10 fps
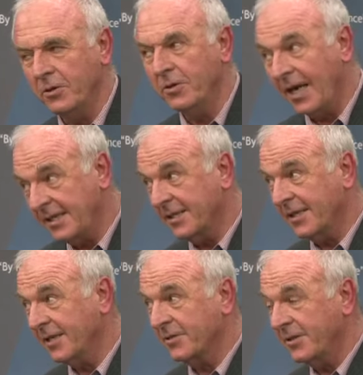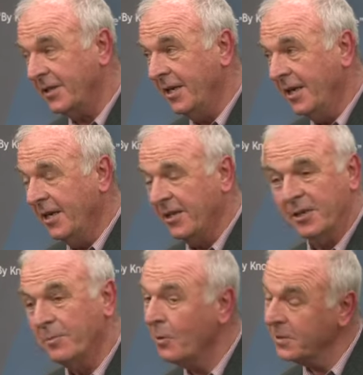united country than
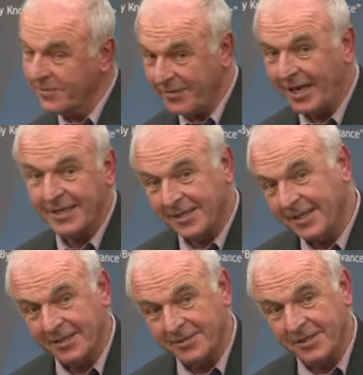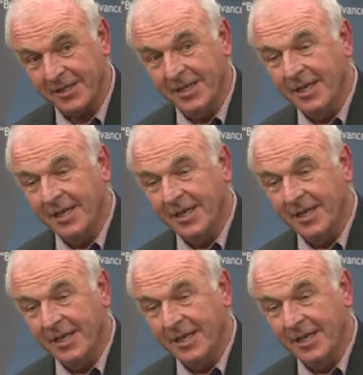a more divided country,